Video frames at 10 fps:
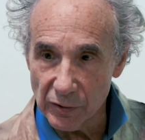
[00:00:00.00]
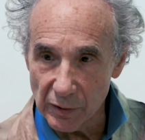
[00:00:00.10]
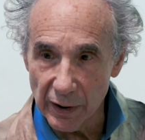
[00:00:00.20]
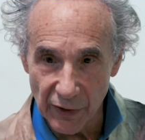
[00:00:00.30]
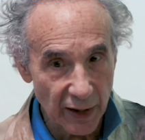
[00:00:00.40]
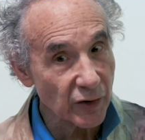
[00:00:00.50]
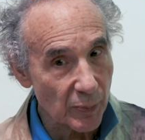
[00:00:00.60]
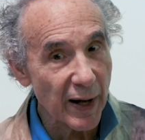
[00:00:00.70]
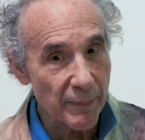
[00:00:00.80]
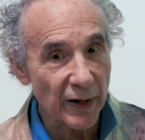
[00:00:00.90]
I think it's
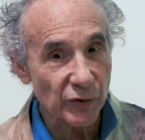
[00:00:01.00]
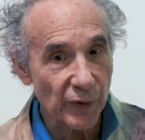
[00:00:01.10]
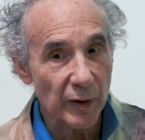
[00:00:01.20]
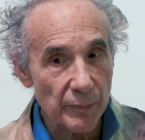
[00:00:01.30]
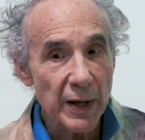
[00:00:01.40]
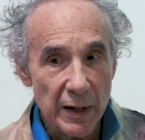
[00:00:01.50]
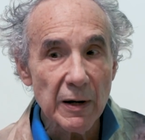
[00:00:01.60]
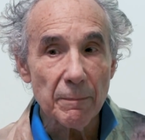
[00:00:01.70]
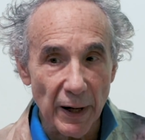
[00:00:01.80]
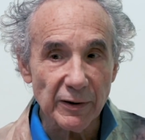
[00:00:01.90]
my best film,
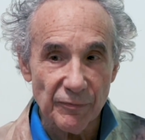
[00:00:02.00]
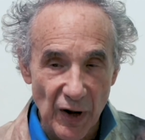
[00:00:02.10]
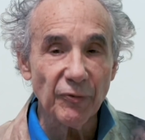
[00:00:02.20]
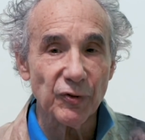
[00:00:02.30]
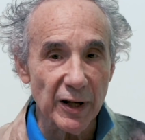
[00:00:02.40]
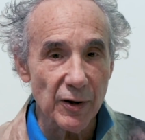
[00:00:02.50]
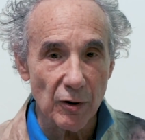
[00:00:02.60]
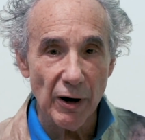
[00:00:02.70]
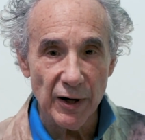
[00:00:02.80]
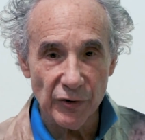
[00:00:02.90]
but definitely the
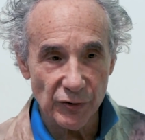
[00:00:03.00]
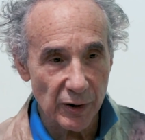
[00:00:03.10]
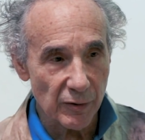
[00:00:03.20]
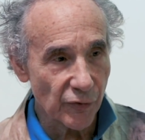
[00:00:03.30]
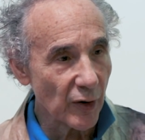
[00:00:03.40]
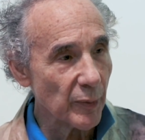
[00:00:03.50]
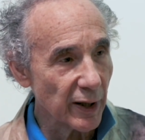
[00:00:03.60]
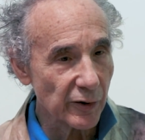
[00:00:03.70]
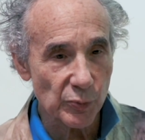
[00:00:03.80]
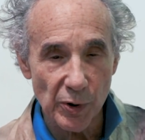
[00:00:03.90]
greatest filming
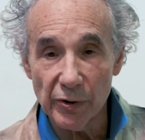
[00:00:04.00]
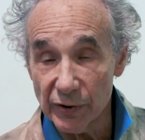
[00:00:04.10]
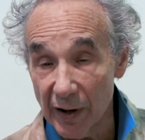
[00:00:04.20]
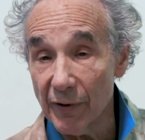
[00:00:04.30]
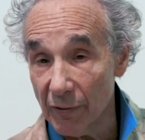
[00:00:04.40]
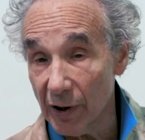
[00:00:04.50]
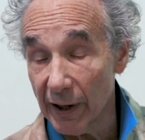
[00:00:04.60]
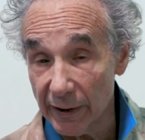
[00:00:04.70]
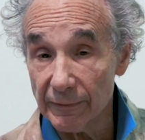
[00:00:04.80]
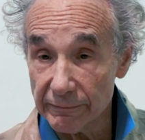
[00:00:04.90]
experience I've ever had.